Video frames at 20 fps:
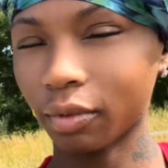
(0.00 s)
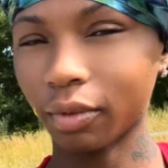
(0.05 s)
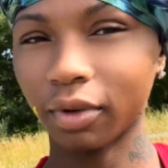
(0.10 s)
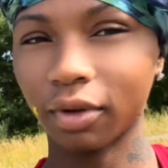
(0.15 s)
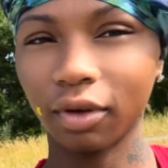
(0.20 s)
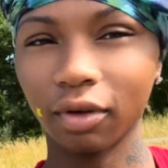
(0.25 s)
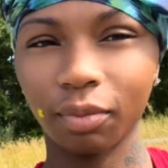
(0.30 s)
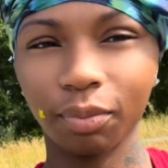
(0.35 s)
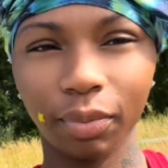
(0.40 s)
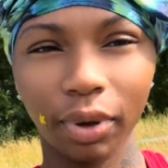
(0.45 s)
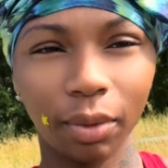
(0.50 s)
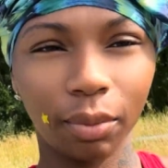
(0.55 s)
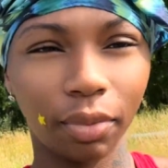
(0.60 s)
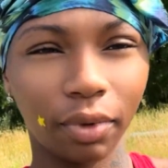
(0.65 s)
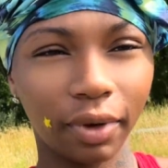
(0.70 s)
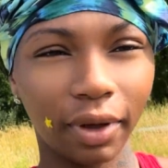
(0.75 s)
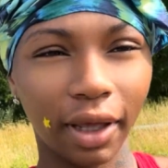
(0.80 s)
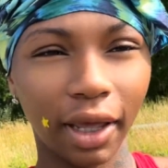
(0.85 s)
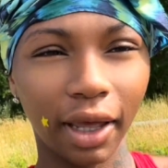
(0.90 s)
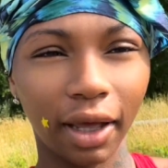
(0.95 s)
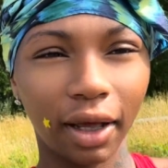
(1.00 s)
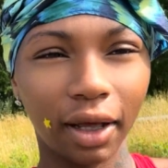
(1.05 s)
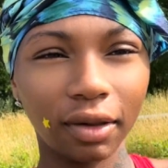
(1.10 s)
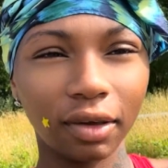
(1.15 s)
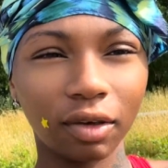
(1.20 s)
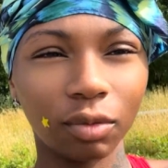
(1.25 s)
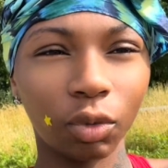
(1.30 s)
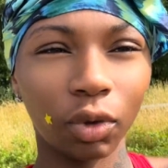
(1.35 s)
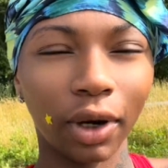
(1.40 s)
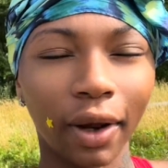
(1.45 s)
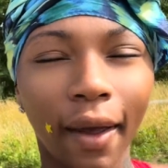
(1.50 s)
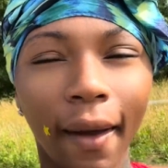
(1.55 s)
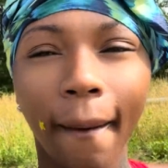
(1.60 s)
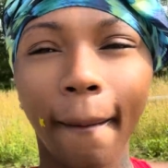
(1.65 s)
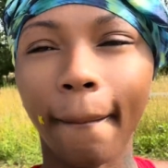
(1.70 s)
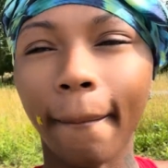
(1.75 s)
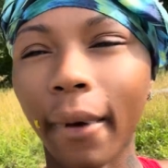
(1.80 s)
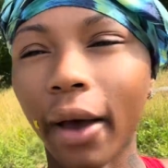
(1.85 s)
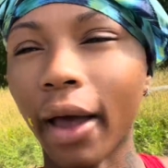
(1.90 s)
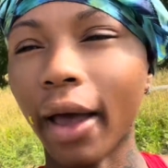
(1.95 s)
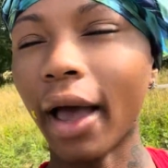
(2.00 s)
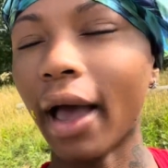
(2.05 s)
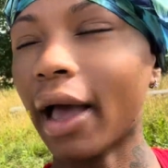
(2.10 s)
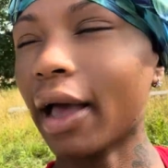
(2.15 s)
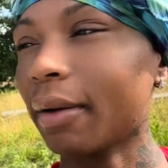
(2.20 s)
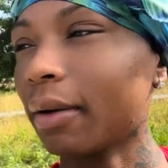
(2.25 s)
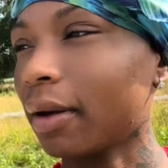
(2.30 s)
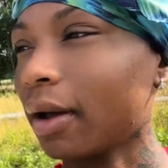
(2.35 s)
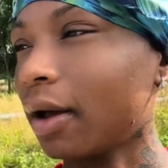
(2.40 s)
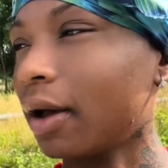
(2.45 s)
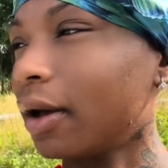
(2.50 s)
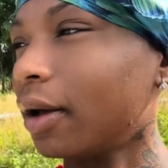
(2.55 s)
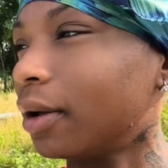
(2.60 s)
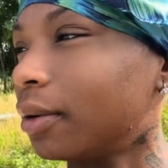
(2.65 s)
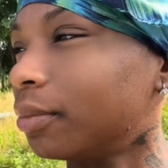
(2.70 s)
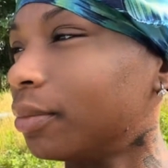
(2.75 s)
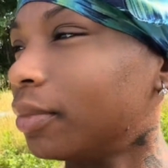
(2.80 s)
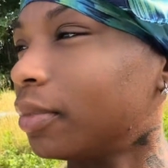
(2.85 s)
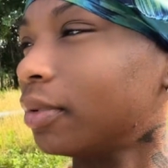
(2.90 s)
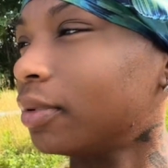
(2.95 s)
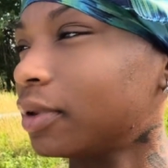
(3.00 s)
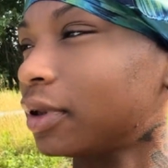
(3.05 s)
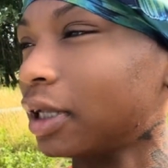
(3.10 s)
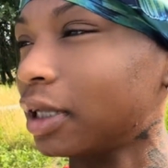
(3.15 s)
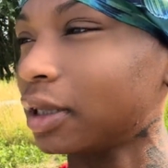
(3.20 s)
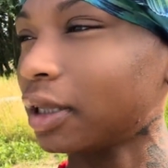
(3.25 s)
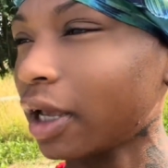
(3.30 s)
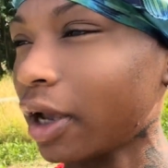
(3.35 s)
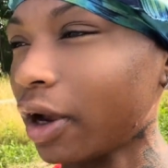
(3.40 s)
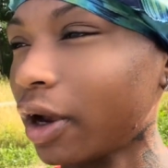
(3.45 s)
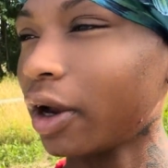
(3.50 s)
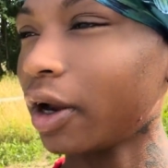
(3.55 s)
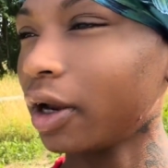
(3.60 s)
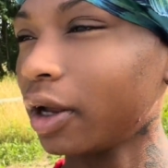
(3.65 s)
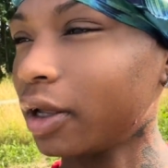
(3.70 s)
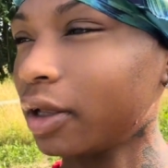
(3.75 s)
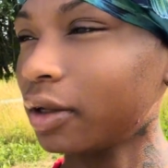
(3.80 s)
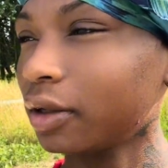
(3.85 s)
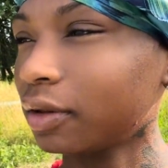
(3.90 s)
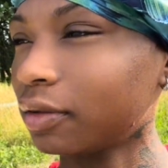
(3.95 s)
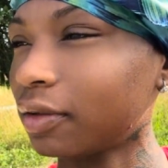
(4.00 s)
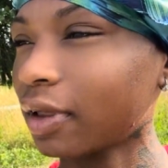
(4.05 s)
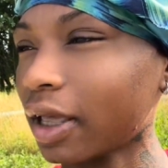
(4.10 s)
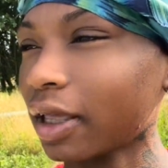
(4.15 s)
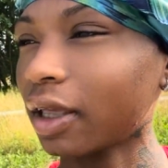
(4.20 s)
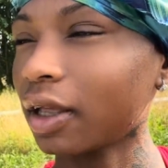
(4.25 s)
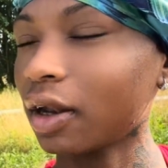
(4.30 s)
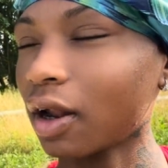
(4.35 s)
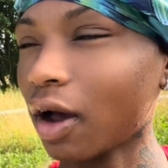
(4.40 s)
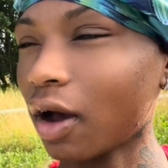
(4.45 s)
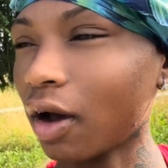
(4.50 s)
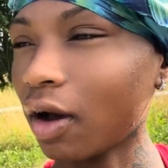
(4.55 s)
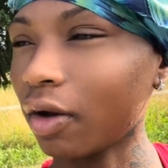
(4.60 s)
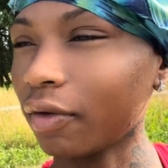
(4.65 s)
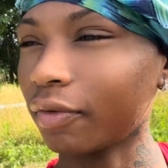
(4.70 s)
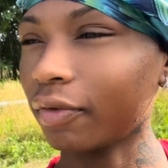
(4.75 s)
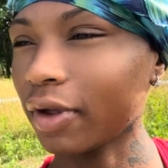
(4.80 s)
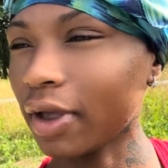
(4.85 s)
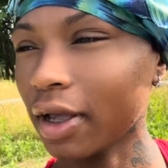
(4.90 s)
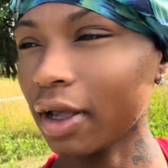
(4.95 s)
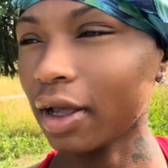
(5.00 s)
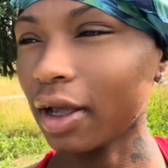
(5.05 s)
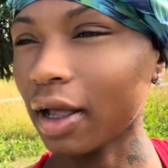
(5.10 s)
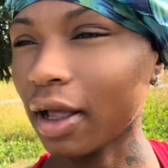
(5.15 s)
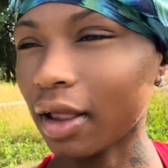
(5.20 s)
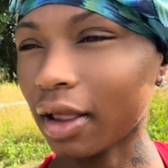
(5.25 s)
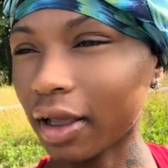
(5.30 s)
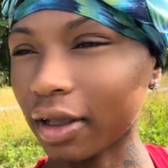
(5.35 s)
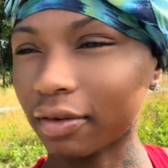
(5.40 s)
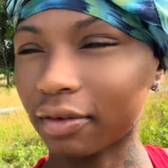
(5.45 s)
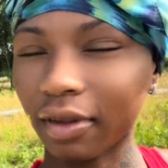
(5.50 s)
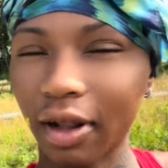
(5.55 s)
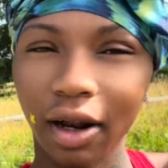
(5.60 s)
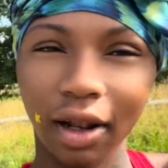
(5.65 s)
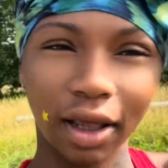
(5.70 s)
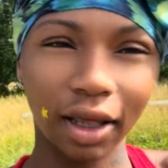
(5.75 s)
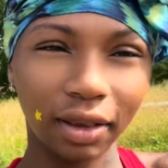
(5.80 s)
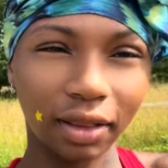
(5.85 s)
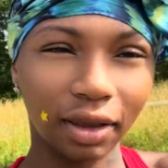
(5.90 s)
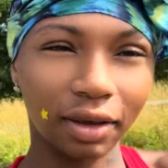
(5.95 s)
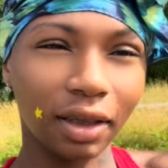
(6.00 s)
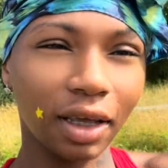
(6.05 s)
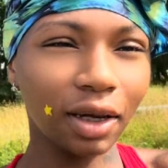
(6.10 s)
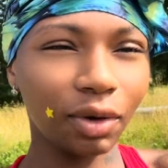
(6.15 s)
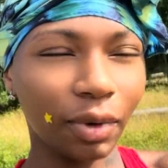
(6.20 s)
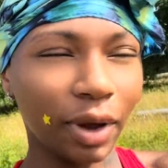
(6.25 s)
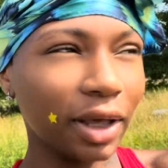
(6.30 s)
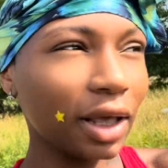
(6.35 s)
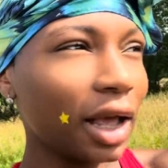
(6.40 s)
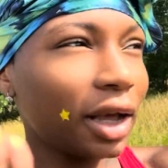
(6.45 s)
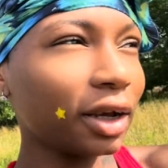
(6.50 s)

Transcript: with this pimple I had got this morning. But I think they're taking off like satellite thing. Anyway,